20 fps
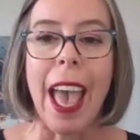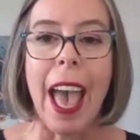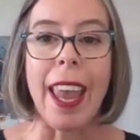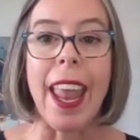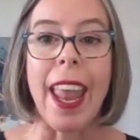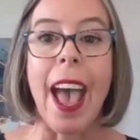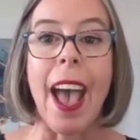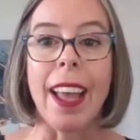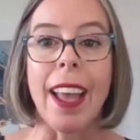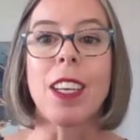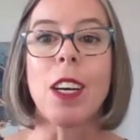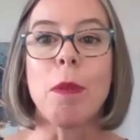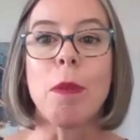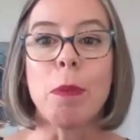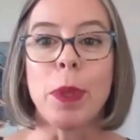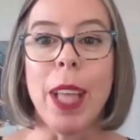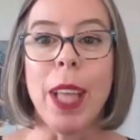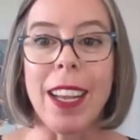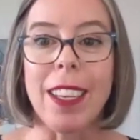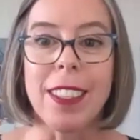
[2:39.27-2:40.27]
and add
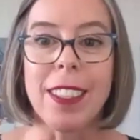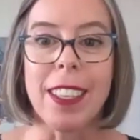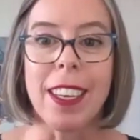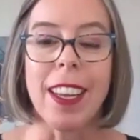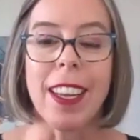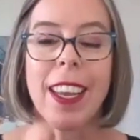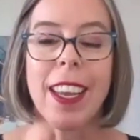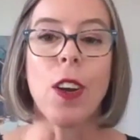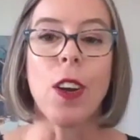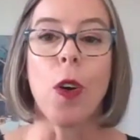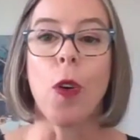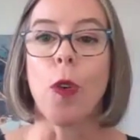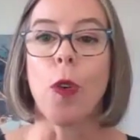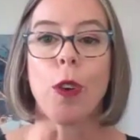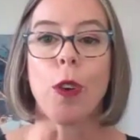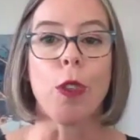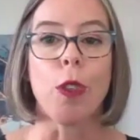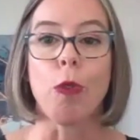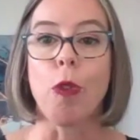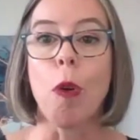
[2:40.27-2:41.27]
complexity
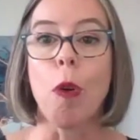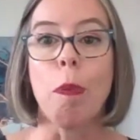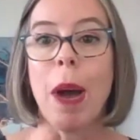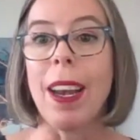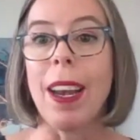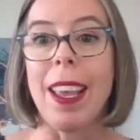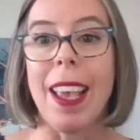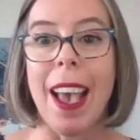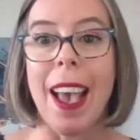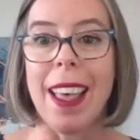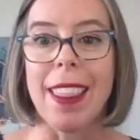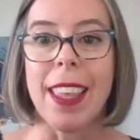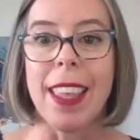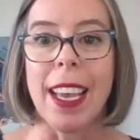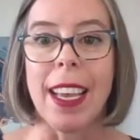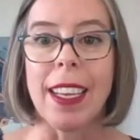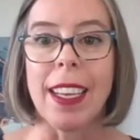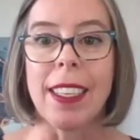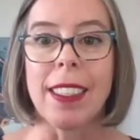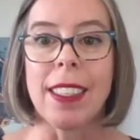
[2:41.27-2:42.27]
or throw money at
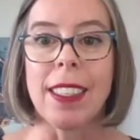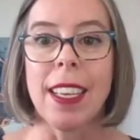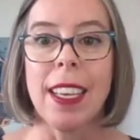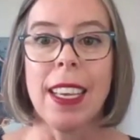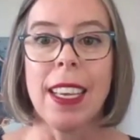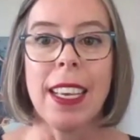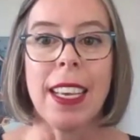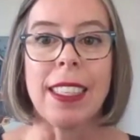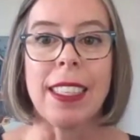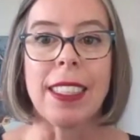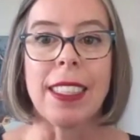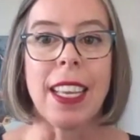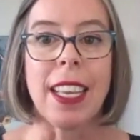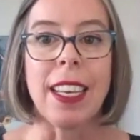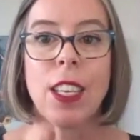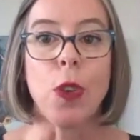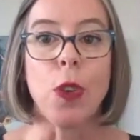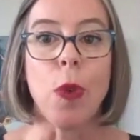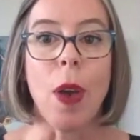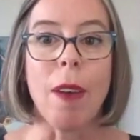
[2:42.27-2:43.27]
things and
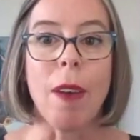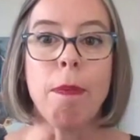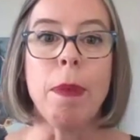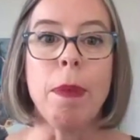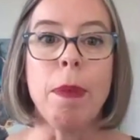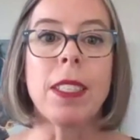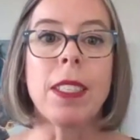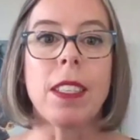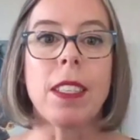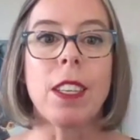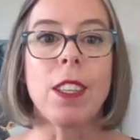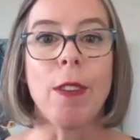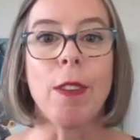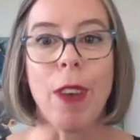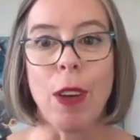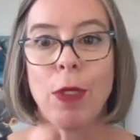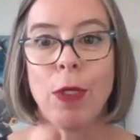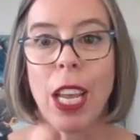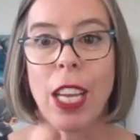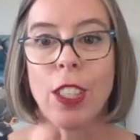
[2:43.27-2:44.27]
said, you have missed the
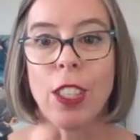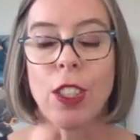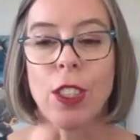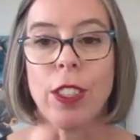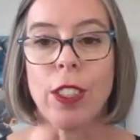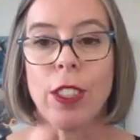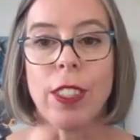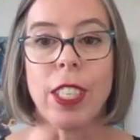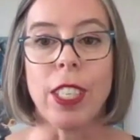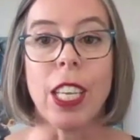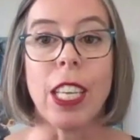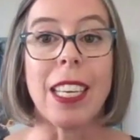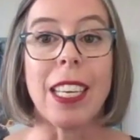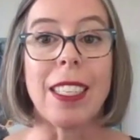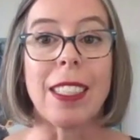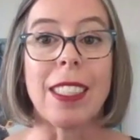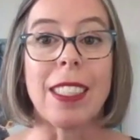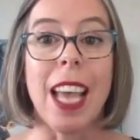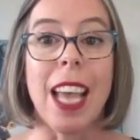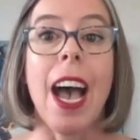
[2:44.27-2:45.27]
foundations. It
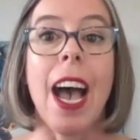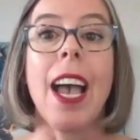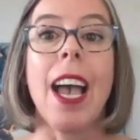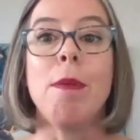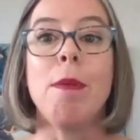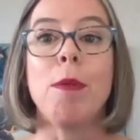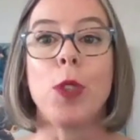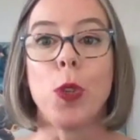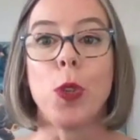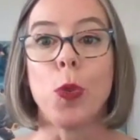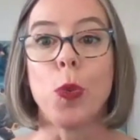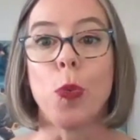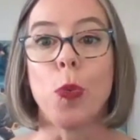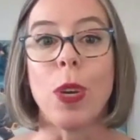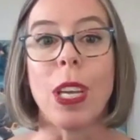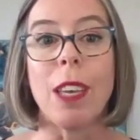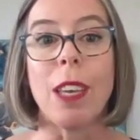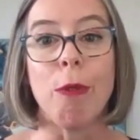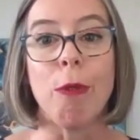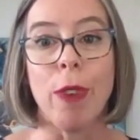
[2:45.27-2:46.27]
is time to
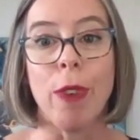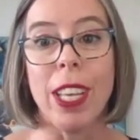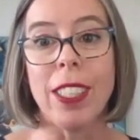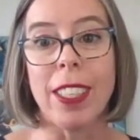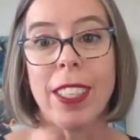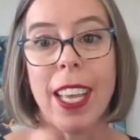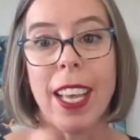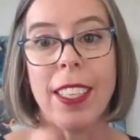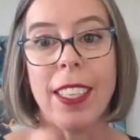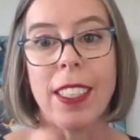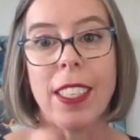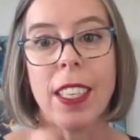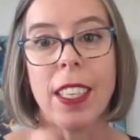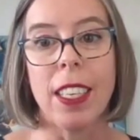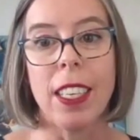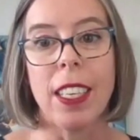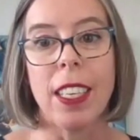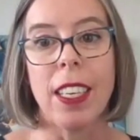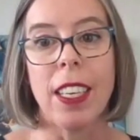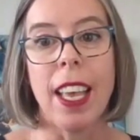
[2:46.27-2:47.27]
revisit
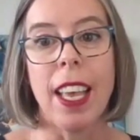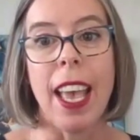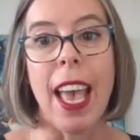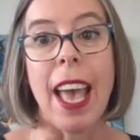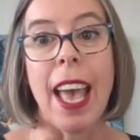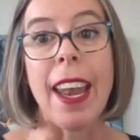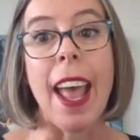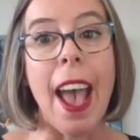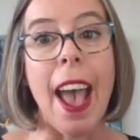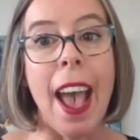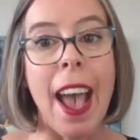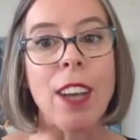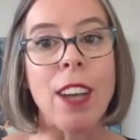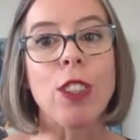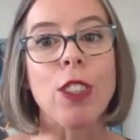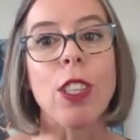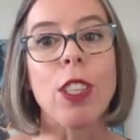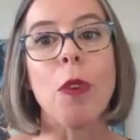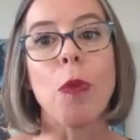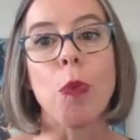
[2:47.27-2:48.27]
and
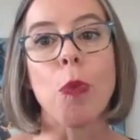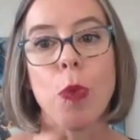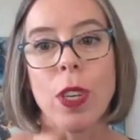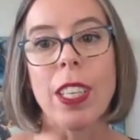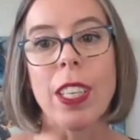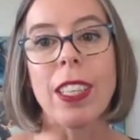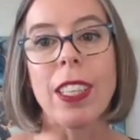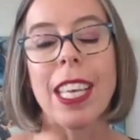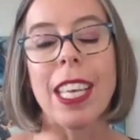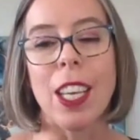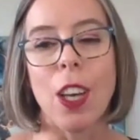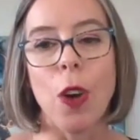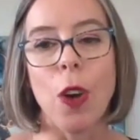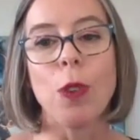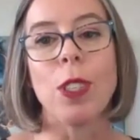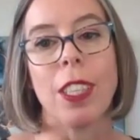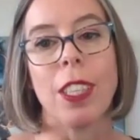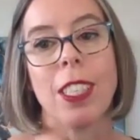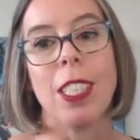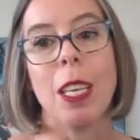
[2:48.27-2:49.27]
actually really
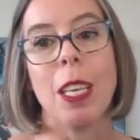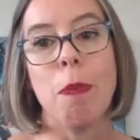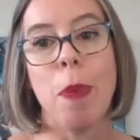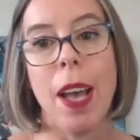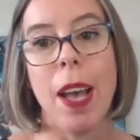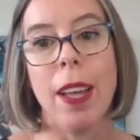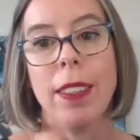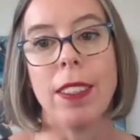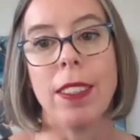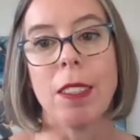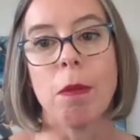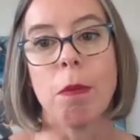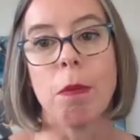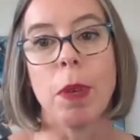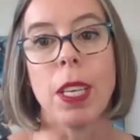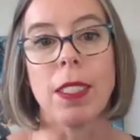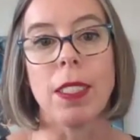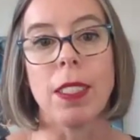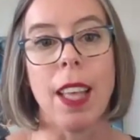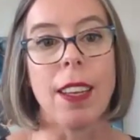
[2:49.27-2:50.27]
go to the deep end,
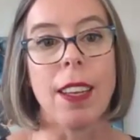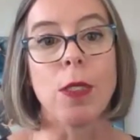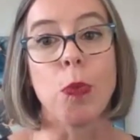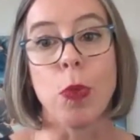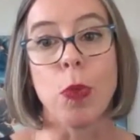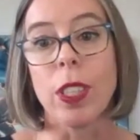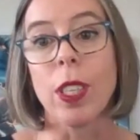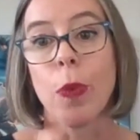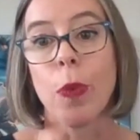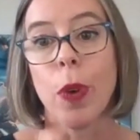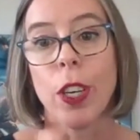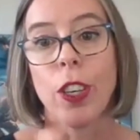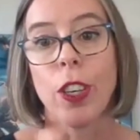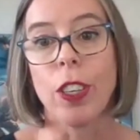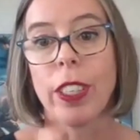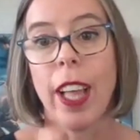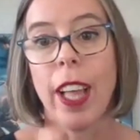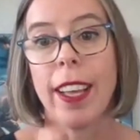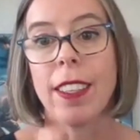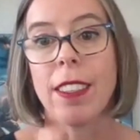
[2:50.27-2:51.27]
because that is really where your
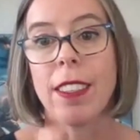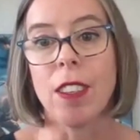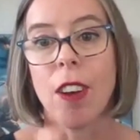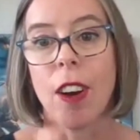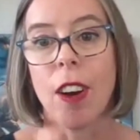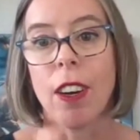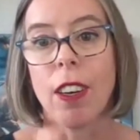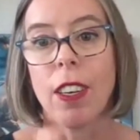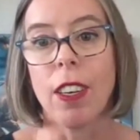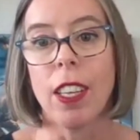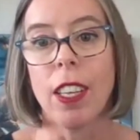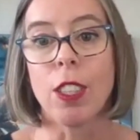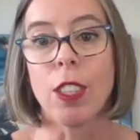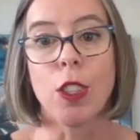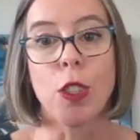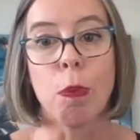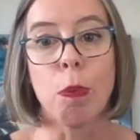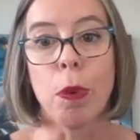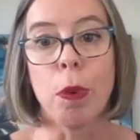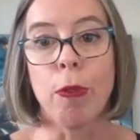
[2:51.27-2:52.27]
clients are. The
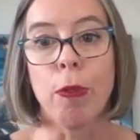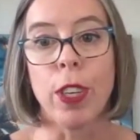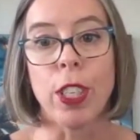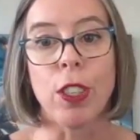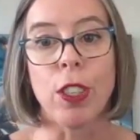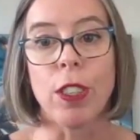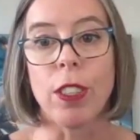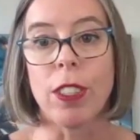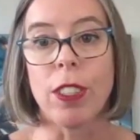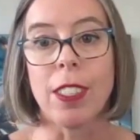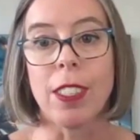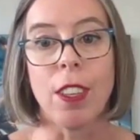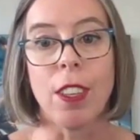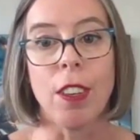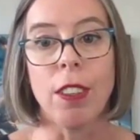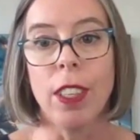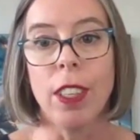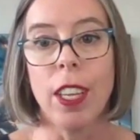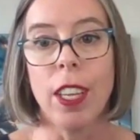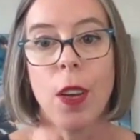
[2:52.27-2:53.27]
superficial
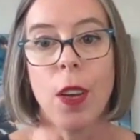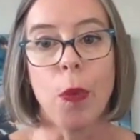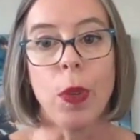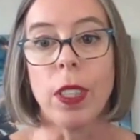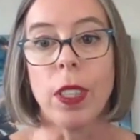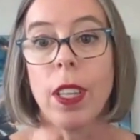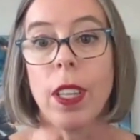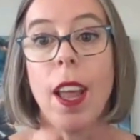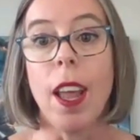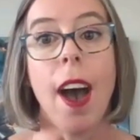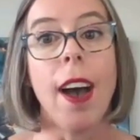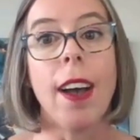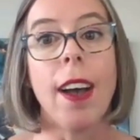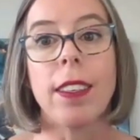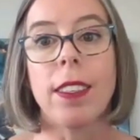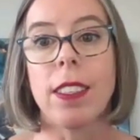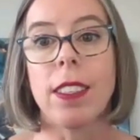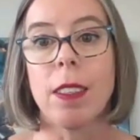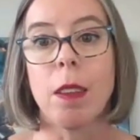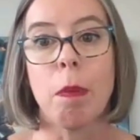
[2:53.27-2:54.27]
sizzle will
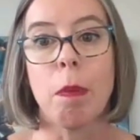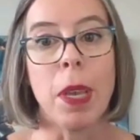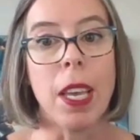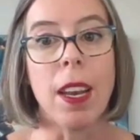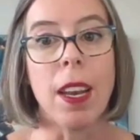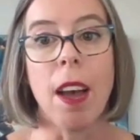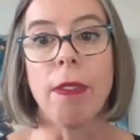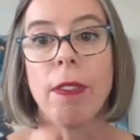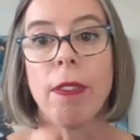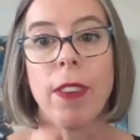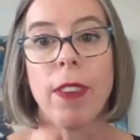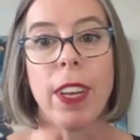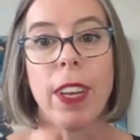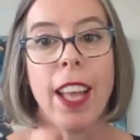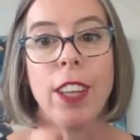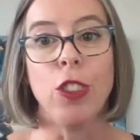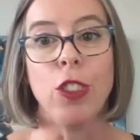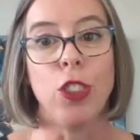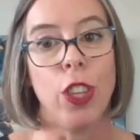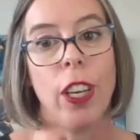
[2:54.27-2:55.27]
not be enough of an
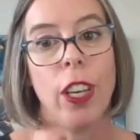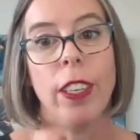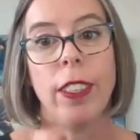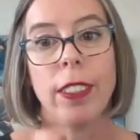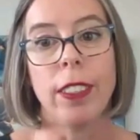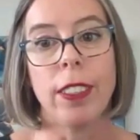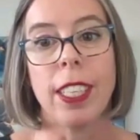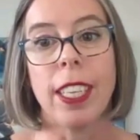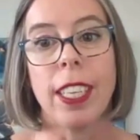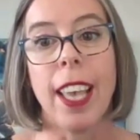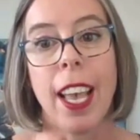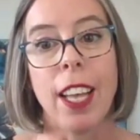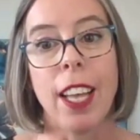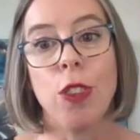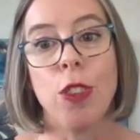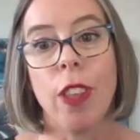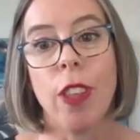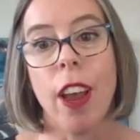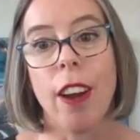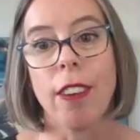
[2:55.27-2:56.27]
engine to
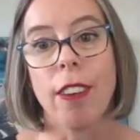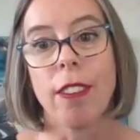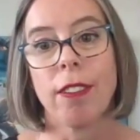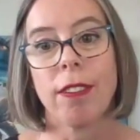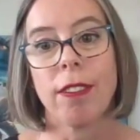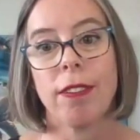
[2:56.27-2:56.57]
get you there.